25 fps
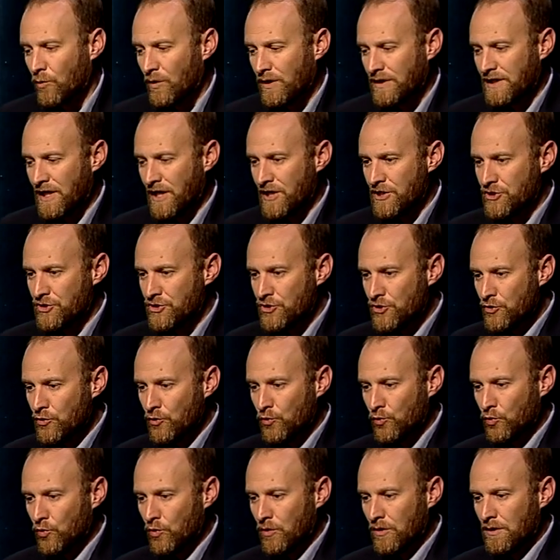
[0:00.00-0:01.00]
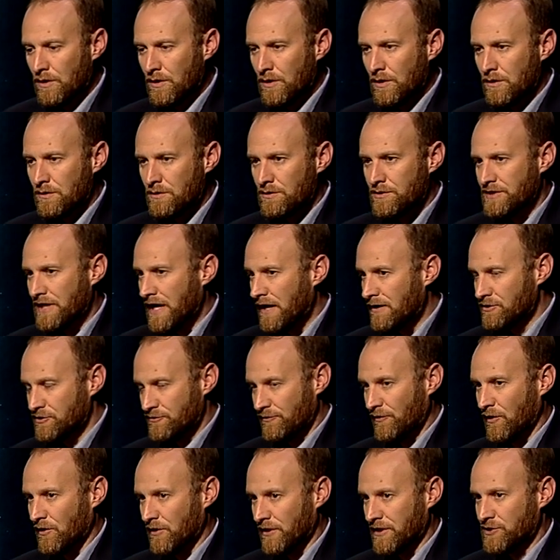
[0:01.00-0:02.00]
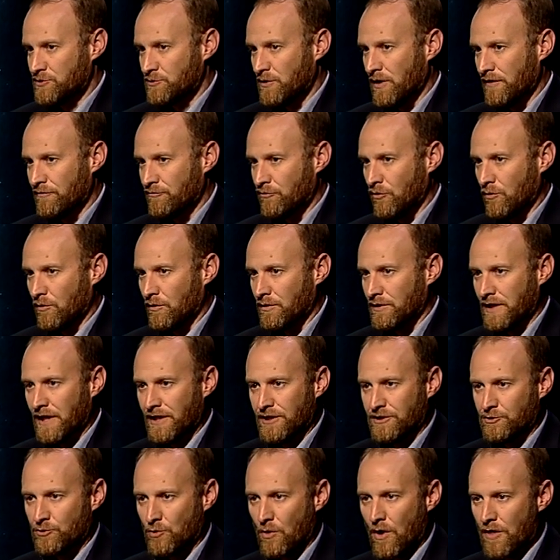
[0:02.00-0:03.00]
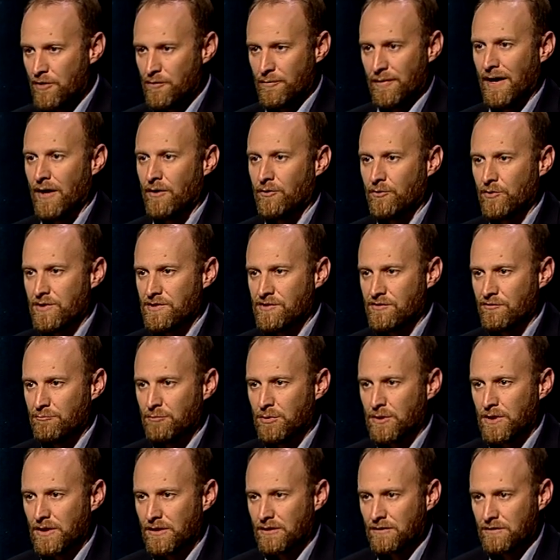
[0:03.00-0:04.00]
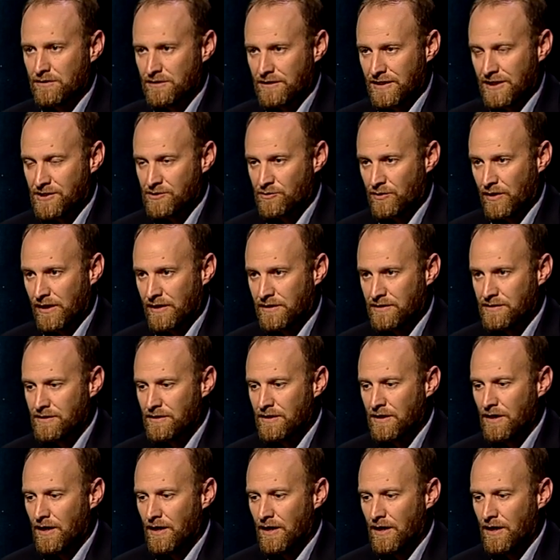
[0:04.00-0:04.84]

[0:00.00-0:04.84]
what they do sounds fairly straightforward. They draw the boundaries of political districts.